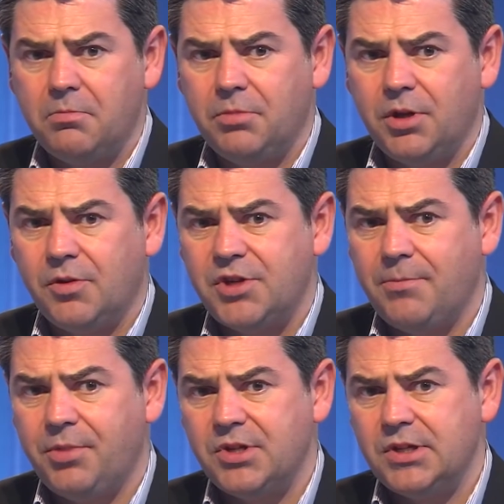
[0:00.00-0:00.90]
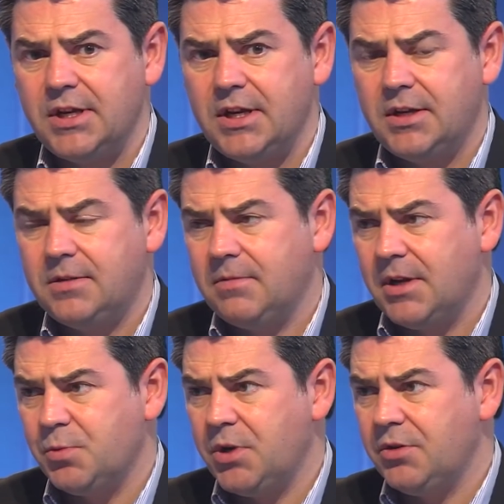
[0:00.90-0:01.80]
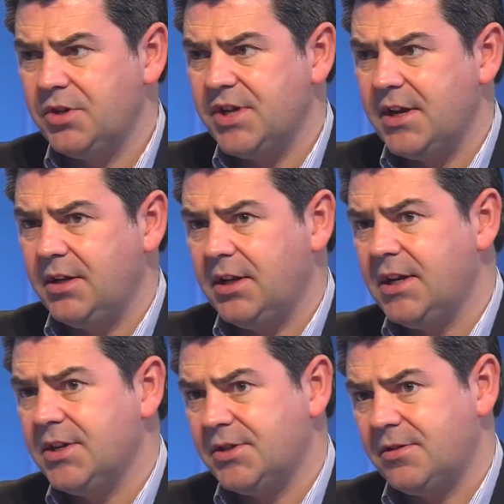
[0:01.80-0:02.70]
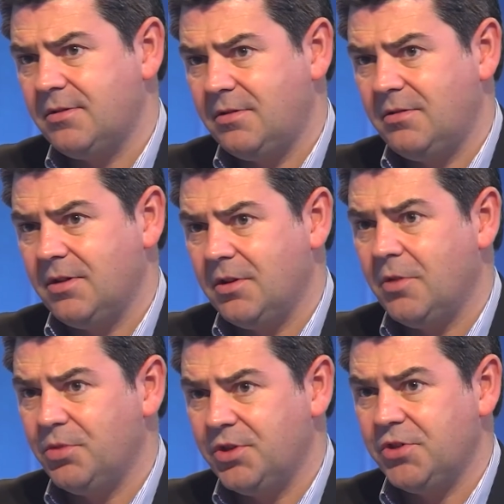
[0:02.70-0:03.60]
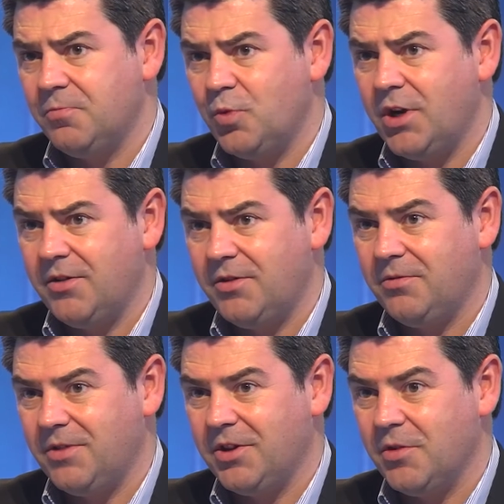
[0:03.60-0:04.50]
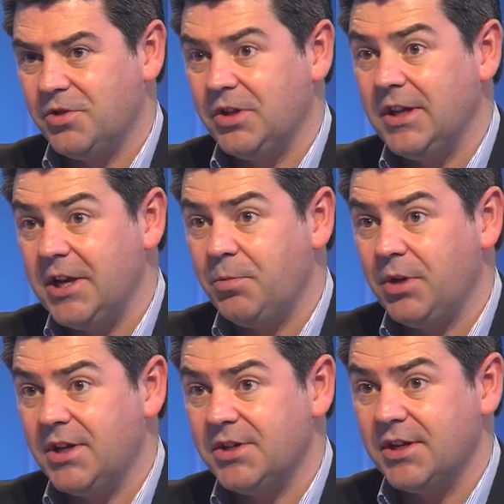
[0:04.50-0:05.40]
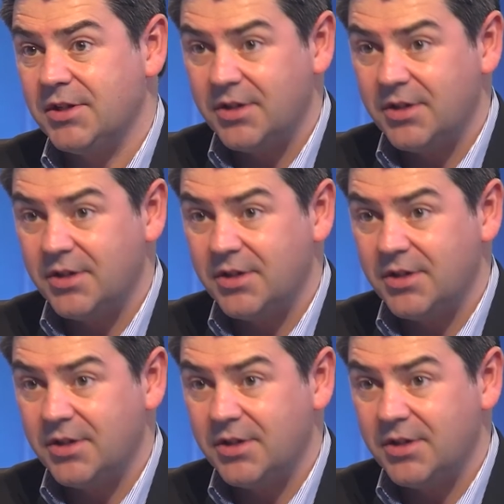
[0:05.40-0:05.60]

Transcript: The Champions League, as we understand it, is the competition where it goes to league placings.